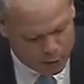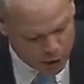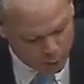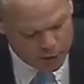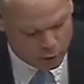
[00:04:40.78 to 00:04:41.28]
We
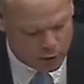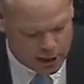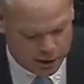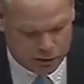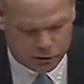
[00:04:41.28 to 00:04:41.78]
owe it to our
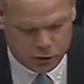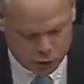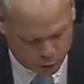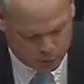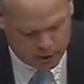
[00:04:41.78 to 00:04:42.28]
nation's
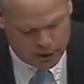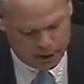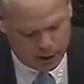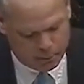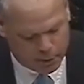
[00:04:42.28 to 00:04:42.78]

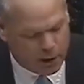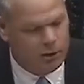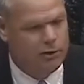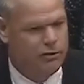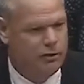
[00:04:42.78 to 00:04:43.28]
children,
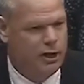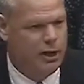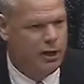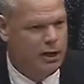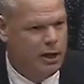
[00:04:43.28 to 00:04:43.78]
parents,
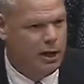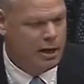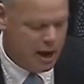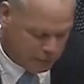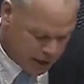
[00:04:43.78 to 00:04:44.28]

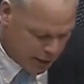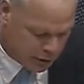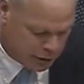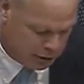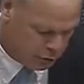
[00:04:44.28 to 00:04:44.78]
and every
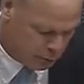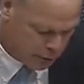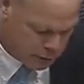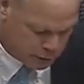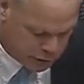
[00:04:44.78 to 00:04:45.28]
other
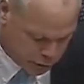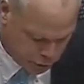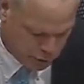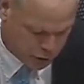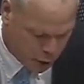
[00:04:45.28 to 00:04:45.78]
consumer to
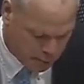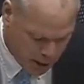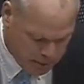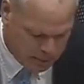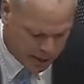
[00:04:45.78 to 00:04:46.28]
ensure that our
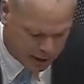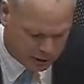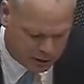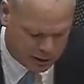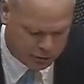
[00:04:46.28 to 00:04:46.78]
baby
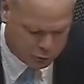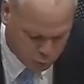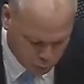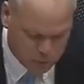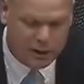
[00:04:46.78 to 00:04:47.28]
powder is
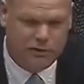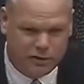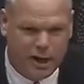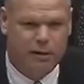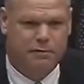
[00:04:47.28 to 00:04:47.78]
truly
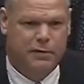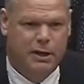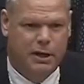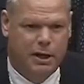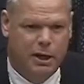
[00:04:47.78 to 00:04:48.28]
safe
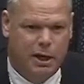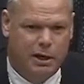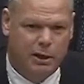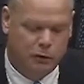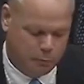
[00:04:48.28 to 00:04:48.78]

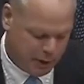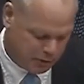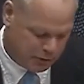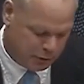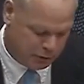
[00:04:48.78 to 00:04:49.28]
and
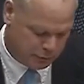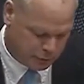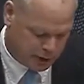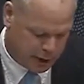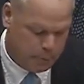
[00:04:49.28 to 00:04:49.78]

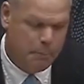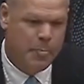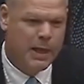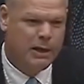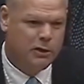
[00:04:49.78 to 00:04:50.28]
asbestos-free.
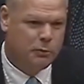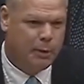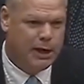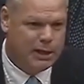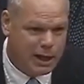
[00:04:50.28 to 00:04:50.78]

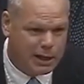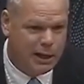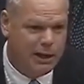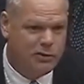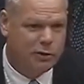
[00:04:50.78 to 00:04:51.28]
Despite
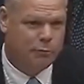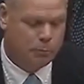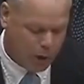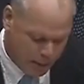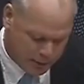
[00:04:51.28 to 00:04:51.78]
decades of
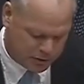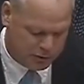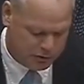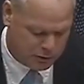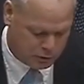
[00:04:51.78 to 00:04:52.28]

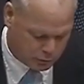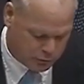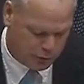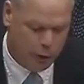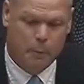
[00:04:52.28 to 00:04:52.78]
promises to do
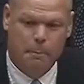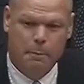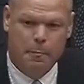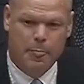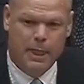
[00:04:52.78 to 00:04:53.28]
so,
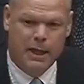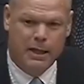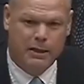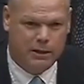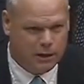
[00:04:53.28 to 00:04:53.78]

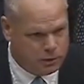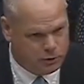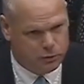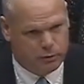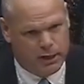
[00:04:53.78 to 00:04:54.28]
the
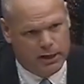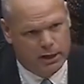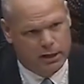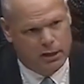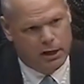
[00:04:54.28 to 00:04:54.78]
industry
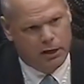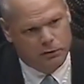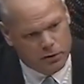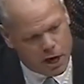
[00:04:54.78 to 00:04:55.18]
has